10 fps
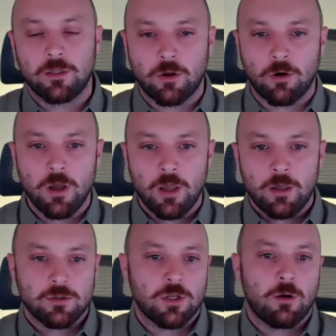You know,
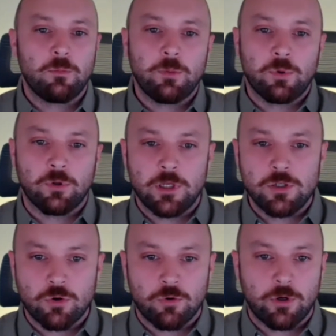some people
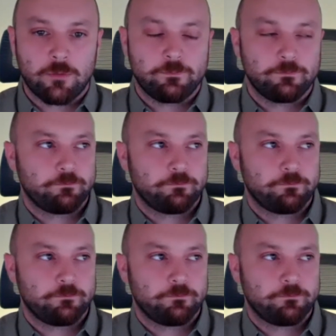enjoy,